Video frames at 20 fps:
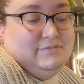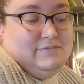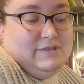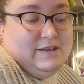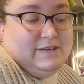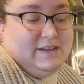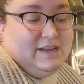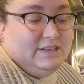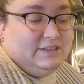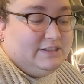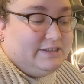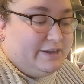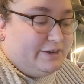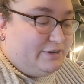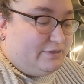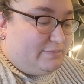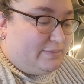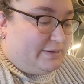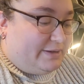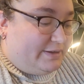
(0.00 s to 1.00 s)
I'm not
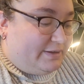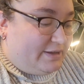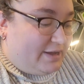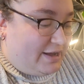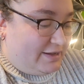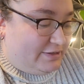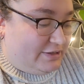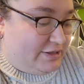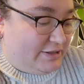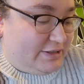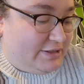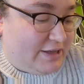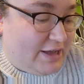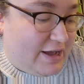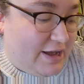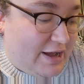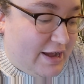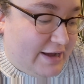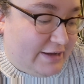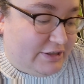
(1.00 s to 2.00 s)
scared by it. I just
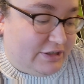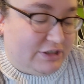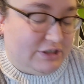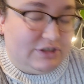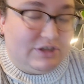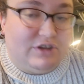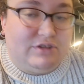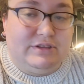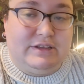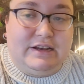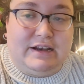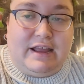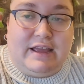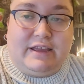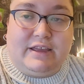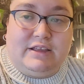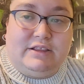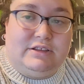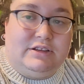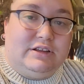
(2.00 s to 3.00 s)
know that,
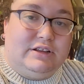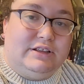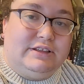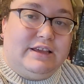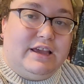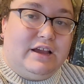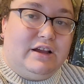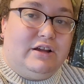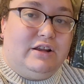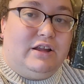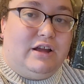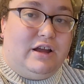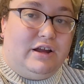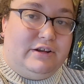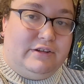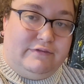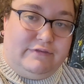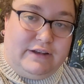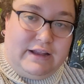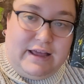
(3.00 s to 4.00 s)
like, it's gonna take a lot
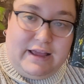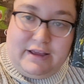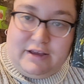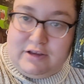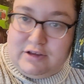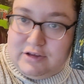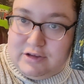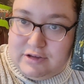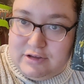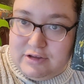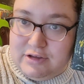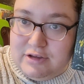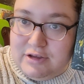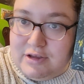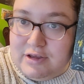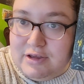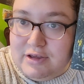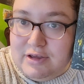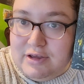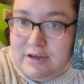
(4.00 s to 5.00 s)
of, like,
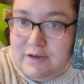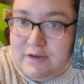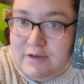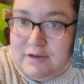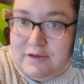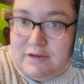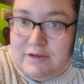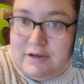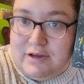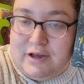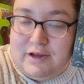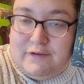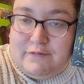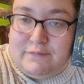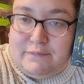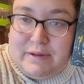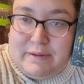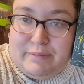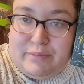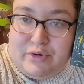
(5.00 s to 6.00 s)
of
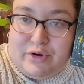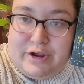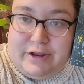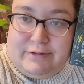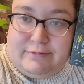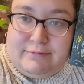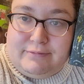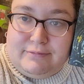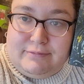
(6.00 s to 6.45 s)
my brain.